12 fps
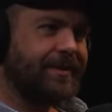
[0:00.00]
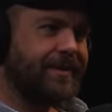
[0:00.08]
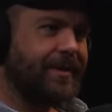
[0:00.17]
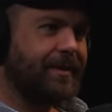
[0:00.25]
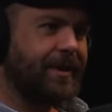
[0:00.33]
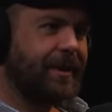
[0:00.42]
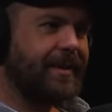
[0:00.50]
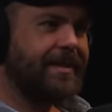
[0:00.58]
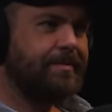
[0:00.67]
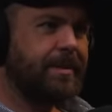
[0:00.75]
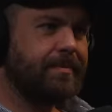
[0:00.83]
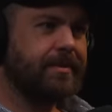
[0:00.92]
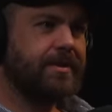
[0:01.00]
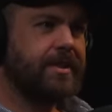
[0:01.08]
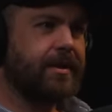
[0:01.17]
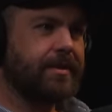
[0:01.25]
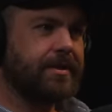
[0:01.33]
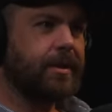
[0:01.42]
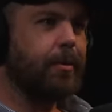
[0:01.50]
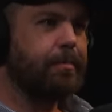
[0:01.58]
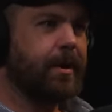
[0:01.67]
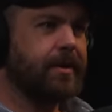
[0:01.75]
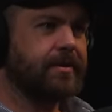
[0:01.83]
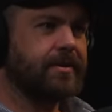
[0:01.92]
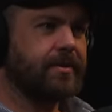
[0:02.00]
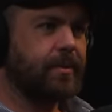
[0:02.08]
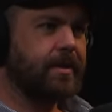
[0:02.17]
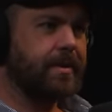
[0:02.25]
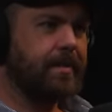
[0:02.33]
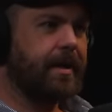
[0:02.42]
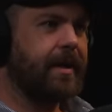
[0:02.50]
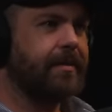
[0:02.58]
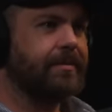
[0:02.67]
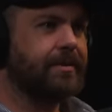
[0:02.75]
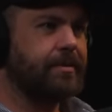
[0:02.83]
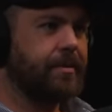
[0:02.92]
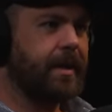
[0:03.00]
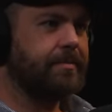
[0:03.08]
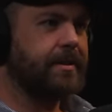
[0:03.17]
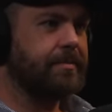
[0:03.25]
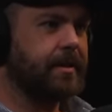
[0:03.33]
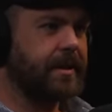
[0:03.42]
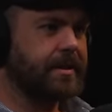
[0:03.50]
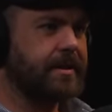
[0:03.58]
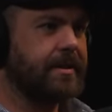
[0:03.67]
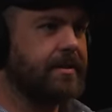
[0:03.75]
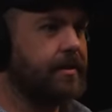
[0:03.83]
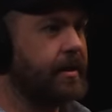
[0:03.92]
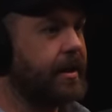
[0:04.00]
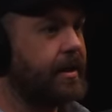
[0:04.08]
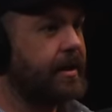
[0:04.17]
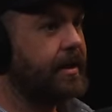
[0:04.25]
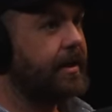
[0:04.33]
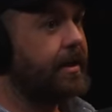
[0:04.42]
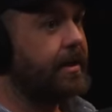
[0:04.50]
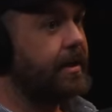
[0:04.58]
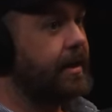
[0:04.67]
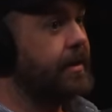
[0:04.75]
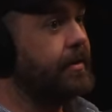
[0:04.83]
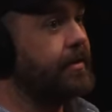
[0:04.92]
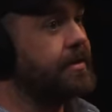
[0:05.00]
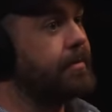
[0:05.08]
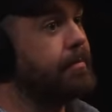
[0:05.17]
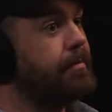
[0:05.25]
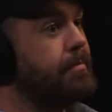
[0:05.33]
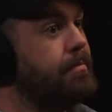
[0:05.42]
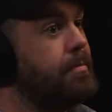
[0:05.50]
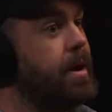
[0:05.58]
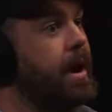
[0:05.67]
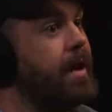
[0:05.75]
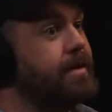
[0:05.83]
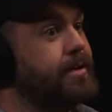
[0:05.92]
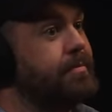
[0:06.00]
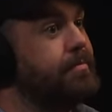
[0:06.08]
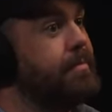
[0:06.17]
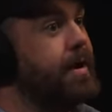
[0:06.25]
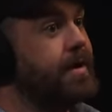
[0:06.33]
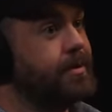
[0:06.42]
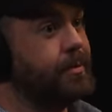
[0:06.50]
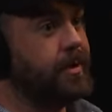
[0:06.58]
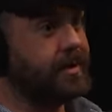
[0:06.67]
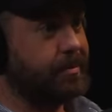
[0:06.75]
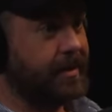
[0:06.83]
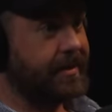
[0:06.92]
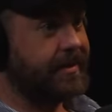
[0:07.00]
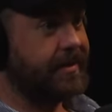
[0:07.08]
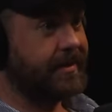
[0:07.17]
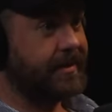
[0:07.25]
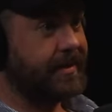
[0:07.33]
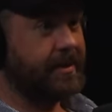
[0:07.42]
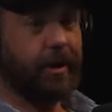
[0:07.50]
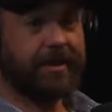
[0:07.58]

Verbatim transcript: You know, a lot of these people you see on the soapbox screaming about how screwed up this place is, you're like, hey, there are some much, much worse places than this.